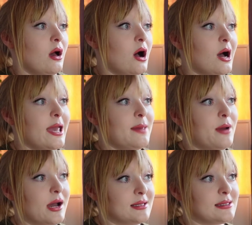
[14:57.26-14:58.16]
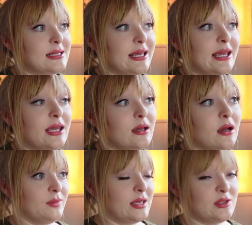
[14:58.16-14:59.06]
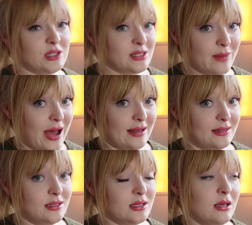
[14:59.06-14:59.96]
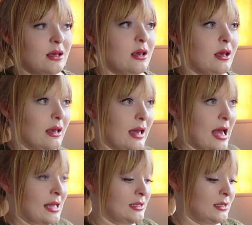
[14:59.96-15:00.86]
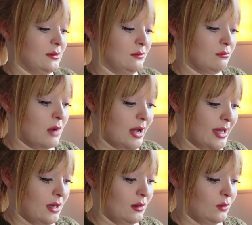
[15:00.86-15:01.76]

I personally, it's just a band, and my